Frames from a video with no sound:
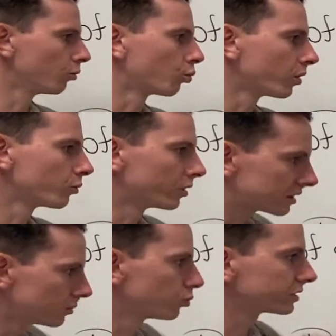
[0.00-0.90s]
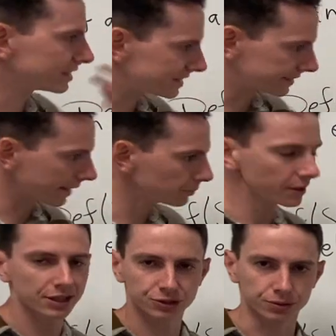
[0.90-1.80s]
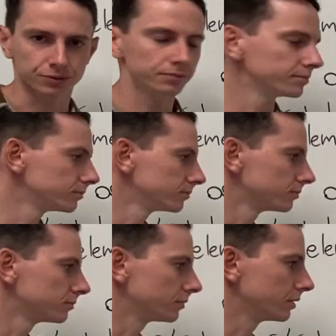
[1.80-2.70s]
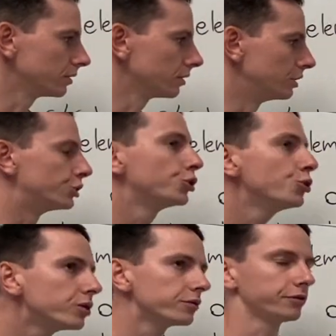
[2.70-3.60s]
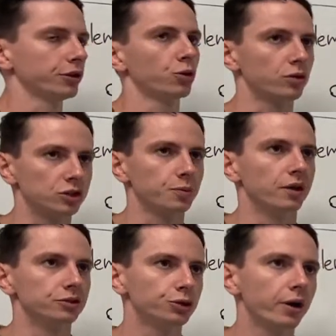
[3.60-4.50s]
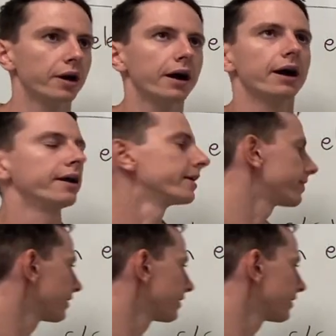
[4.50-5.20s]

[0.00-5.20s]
what the stabilizer intuitively corresponds to, and I